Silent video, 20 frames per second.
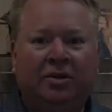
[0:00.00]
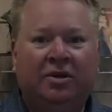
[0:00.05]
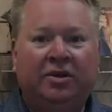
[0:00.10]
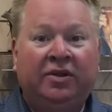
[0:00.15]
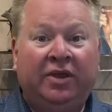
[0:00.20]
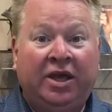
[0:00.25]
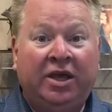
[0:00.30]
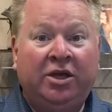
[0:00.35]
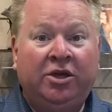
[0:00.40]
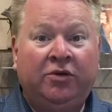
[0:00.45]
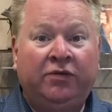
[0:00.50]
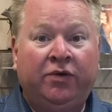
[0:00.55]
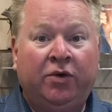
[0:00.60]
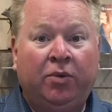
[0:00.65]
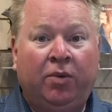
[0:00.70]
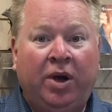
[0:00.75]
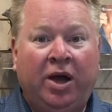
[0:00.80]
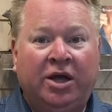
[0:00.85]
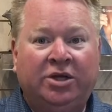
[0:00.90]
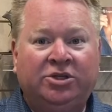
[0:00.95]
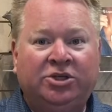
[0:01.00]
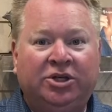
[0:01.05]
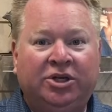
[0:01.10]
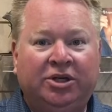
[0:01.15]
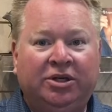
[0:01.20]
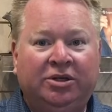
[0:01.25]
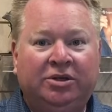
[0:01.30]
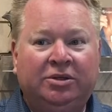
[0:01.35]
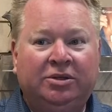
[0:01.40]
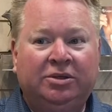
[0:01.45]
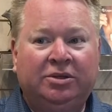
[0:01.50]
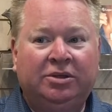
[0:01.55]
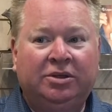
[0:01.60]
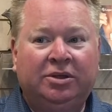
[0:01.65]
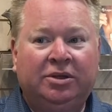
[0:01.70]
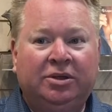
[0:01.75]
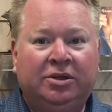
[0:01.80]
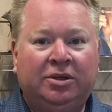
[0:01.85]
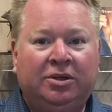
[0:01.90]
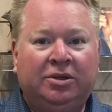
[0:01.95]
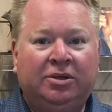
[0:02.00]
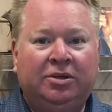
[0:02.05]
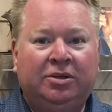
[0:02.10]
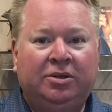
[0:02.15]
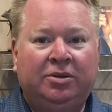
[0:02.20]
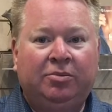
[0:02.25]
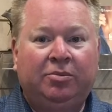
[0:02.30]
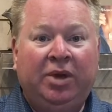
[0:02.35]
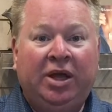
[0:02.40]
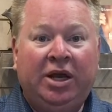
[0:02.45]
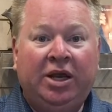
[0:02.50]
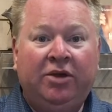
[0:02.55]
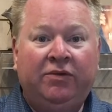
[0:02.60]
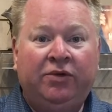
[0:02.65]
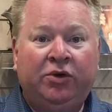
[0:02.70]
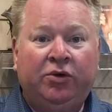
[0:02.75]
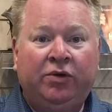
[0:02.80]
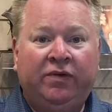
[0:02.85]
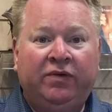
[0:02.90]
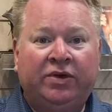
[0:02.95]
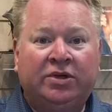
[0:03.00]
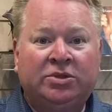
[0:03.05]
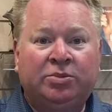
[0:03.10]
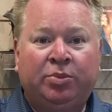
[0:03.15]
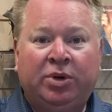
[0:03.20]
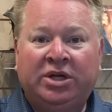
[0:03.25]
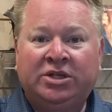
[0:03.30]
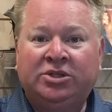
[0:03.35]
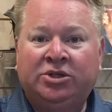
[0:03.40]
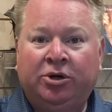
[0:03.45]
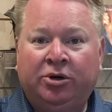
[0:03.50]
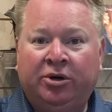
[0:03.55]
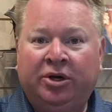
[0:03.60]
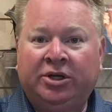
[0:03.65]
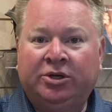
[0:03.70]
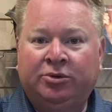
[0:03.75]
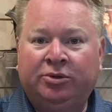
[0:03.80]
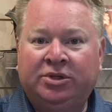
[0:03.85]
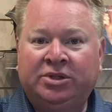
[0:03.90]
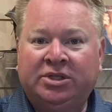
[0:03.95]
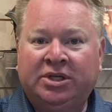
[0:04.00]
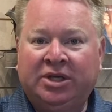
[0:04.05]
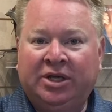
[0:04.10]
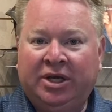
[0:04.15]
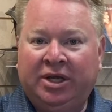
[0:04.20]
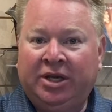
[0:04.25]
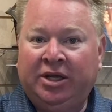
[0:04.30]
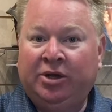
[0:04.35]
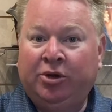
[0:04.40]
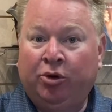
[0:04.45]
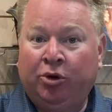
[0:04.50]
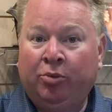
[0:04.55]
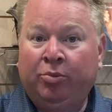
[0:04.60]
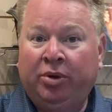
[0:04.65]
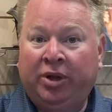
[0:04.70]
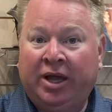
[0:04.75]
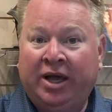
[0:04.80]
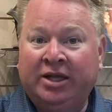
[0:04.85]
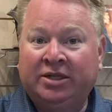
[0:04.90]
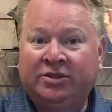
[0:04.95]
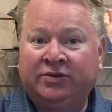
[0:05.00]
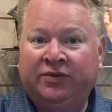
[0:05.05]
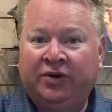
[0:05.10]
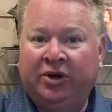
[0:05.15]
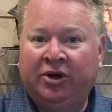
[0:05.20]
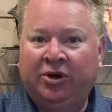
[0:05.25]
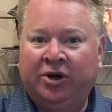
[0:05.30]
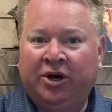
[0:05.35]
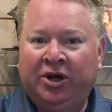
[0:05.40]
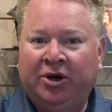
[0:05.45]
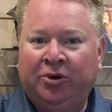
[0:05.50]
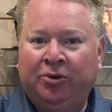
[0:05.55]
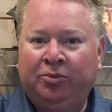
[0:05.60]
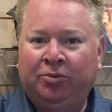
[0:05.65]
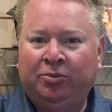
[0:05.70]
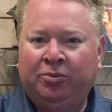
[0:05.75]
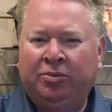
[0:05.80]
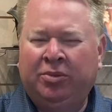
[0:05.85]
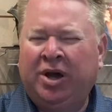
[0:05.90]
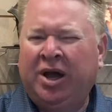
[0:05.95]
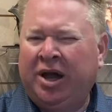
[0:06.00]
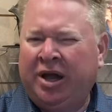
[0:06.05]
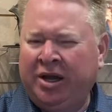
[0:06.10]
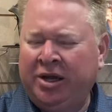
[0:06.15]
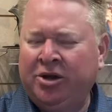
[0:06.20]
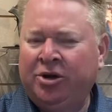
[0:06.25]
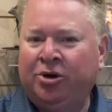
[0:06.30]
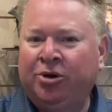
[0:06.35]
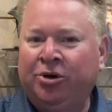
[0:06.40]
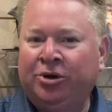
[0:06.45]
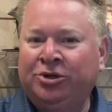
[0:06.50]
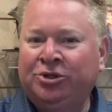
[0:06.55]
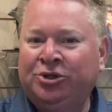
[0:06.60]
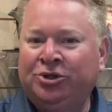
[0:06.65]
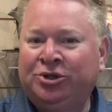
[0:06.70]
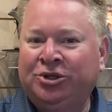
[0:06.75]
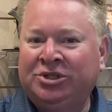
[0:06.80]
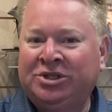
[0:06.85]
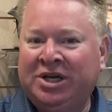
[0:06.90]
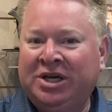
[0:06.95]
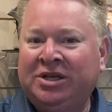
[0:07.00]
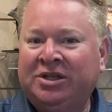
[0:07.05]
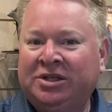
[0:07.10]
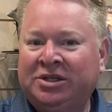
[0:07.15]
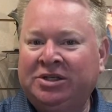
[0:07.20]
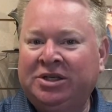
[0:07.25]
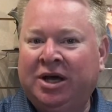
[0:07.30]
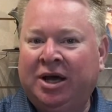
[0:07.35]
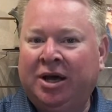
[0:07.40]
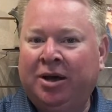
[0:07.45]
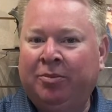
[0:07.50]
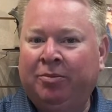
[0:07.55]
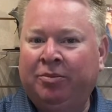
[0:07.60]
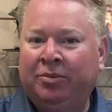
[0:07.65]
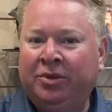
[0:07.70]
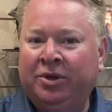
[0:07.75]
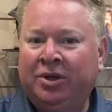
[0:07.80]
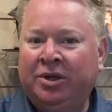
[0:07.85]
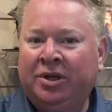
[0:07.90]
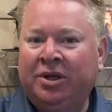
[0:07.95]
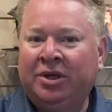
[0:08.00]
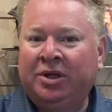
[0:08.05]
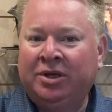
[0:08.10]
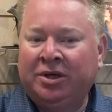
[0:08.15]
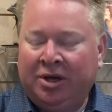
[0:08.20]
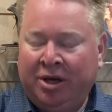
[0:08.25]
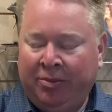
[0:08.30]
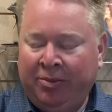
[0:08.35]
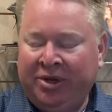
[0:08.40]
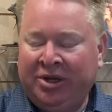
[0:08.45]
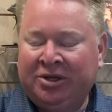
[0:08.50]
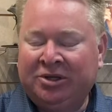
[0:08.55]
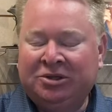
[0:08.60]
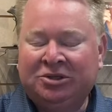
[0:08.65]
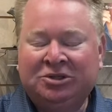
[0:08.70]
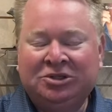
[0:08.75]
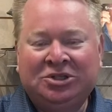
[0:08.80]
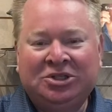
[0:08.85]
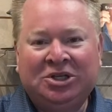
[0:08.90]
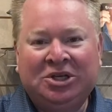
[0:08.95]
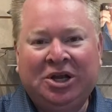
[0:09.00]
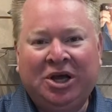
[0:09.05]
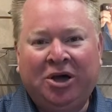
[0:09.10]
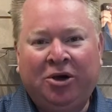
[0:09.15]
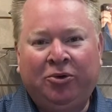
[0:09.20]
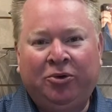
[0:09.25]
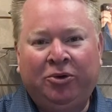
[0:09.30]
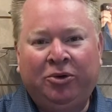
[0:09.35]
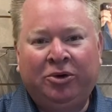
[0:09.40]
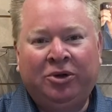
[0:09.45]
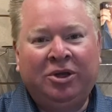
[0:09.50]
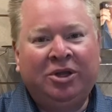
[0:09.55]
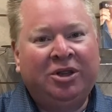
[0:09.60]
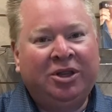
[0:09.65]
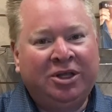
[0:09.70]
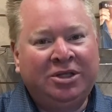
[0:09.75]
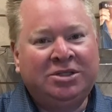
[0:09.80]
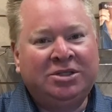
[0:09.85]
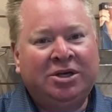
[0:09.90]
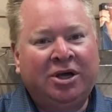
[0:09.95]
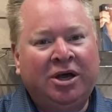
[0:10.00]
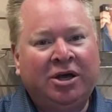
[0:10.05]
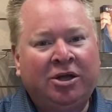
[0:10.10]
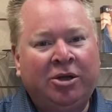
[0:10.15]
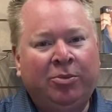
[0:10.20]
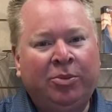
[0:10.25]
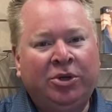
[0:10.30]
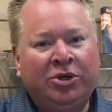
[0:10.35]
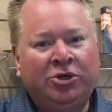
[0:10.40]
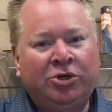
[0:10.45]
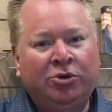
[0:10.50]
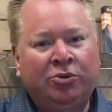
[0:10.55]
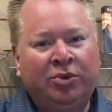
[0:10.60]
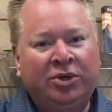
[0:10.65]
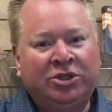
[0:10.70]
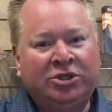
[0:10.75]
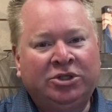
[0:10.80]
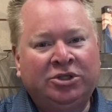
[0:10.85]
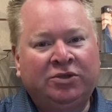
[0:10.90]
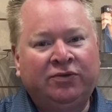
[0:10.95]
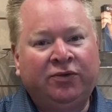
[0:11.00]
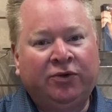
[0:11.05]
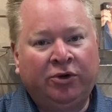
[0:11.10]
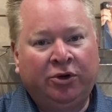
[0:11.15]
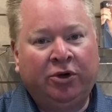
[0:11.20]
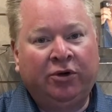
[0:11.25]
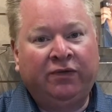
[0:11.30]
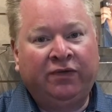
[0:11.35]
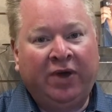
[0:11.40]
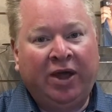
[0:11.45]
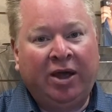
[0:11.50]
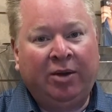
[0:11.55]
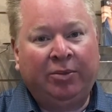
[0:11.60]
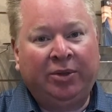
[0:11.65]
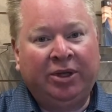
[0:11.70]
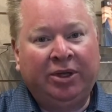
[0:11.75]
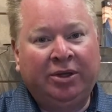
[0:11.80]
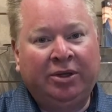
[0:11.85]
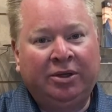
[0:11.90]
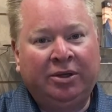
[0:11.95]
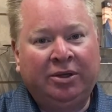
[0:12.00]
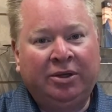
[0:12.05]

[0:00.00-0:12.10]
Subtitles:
Thank you for watching. Many of you have expressed your interest in getting your plans figured out. I encourage you to take the time. Come in, sit down, let's document your wishes for your family.